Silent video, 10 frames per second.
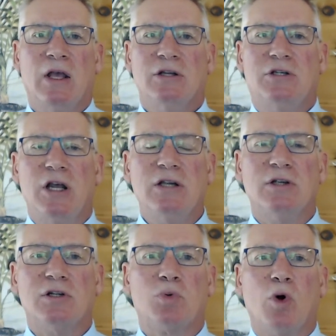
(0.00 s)

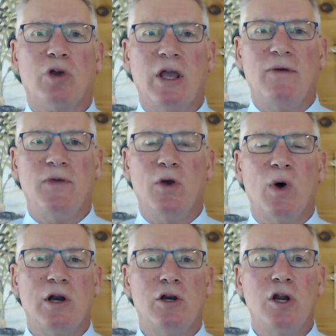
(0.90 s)
Jesus will give you
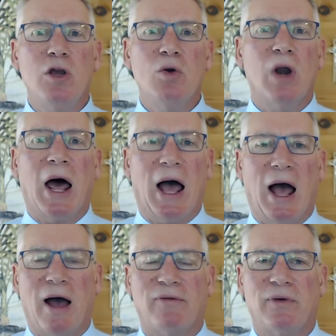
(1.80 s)
a new
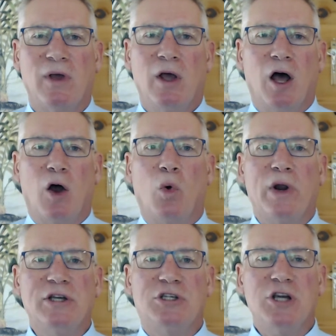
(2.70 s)
life, a
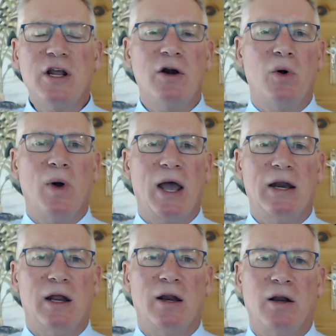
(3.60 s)

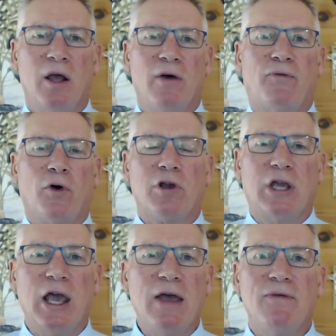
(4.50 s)
regenerated,
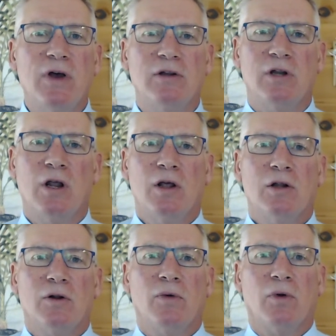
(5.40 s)
forgiven
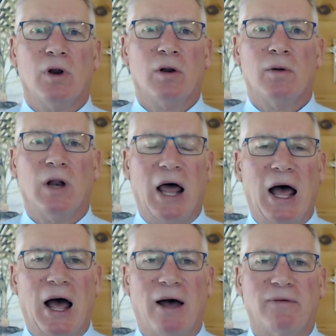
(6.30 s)

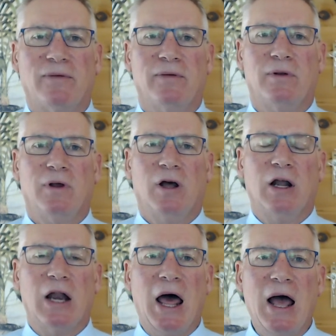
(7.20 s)
life, a
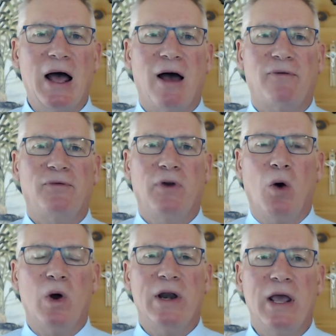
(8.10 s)
life
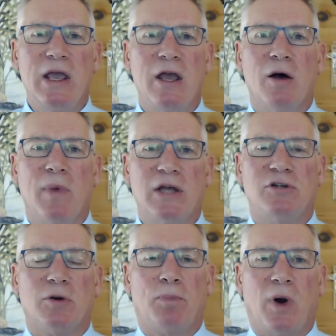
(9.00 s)
knowing Him as
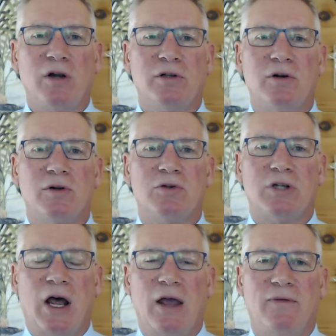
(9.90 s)
your personal
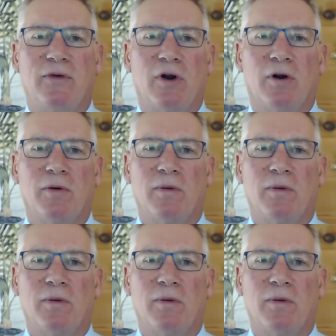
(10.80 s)
Savior.